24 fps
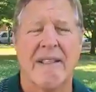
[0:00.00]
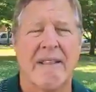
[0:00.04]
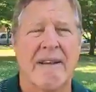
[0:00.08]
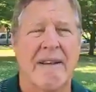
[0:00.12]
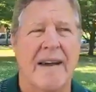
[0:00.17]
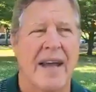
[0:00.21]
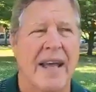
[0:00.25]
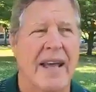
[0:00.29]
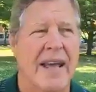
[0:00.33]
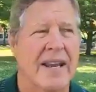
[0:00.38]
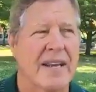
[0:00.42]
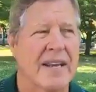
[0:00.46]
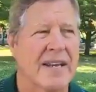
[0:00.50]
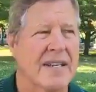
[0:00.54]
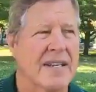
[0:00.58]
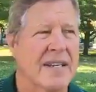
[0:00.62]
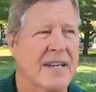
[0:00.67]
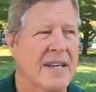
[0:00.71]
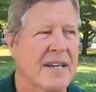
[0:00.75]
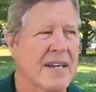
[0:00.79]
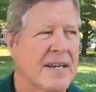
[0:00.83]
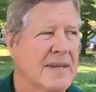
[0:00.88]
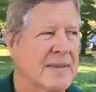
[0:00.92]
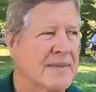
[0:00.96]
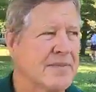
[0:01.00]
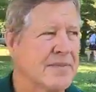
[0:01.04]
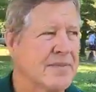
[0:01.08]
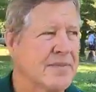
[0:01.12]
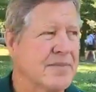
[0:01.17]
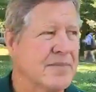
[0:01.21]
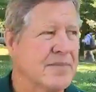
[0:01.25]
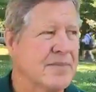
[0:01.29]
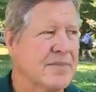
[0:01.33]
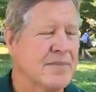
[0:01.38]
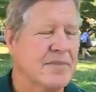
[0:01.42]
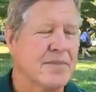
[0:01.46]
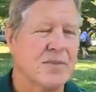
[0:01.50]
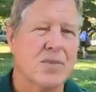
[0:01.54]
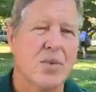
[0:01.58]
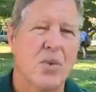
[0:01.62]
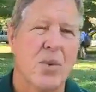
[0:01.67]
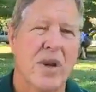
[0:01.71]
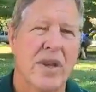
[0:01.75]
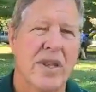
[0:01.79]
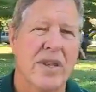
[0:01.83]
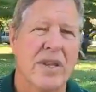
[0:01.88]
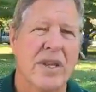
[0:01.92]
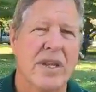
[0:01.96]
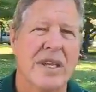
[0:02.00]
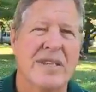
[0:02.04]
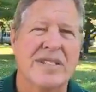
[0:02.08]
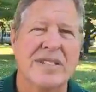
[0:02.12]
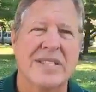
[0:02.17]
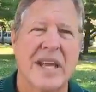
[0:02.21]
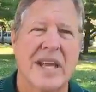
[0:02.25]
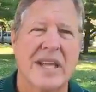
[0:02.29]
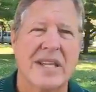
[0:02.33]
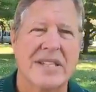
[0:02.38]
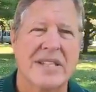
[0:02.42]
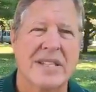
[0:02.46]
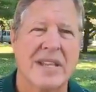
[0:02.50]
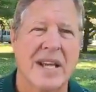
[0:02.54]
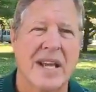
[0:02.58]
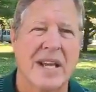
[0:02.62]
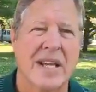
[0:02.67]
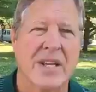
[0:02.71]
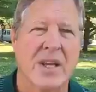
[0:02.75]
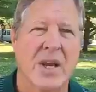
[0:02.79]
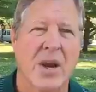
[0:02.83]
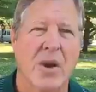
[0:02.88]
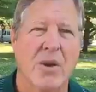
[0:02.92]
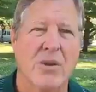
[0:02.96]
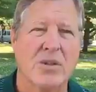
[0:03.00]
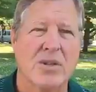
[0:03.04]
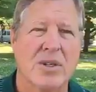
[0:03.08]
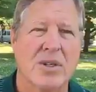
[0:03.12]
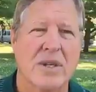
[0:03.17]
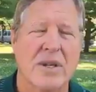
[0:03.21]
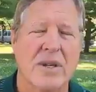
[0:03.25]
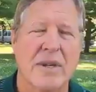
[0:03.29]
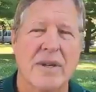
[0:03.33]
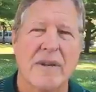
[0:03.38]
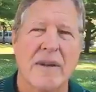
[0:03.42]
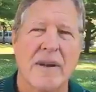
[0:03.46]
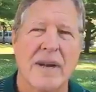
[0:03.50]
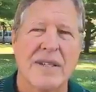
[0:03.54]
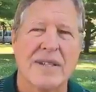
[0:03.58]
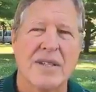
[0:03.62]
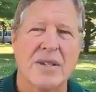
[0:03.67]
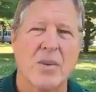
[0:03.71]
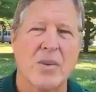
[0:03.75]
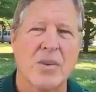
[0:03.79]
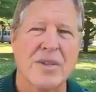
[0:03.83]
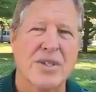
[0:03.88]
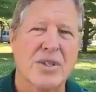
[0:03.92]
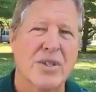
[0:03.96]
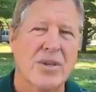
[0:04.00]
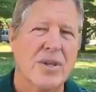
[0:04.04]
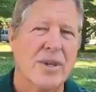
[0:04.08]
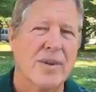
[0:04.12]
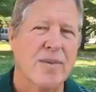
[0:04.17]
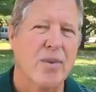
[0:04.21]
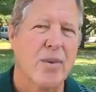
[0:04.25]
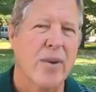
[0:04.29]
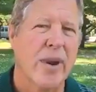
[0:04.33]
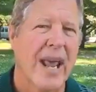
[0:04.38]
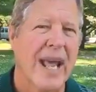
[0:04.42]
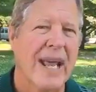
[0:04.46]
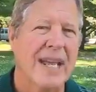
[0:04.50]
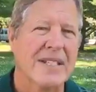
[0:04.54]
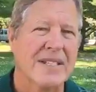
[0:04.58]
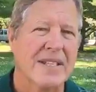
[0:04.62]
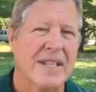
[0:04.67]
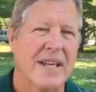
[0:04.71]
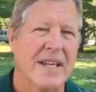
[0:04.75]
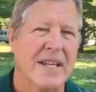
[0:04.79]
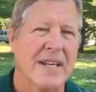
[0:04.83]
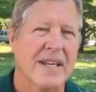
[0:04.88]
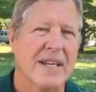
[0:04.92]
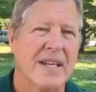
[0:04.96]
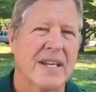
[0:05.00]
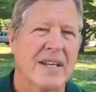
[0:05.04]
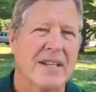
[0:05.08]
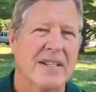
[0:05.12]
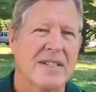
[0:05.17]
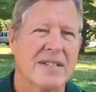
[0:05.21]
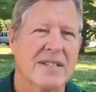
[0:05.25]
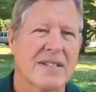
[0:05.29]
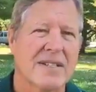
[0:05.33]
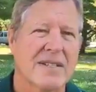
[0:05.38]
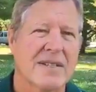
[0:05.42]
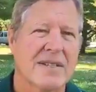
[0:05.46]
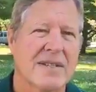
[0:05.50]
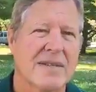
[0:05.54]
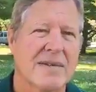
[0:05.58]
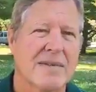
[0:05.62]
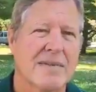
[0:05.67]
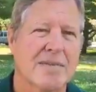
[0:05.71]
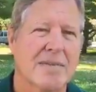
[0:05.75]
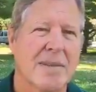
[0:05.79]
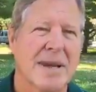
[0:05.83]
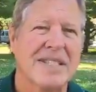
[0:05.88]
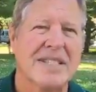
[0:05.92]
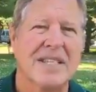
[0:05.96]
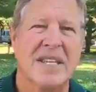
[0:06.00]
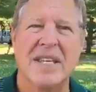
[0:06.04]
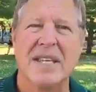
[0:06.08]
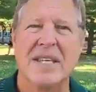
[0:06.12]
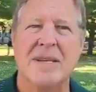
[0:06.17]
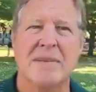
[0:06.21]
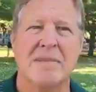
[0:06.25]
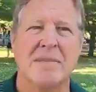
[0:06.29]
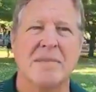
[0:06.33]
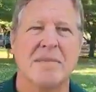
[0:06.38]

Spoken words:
I had one of the execs that I coach. I said, what's your number one asset? He goes, my team.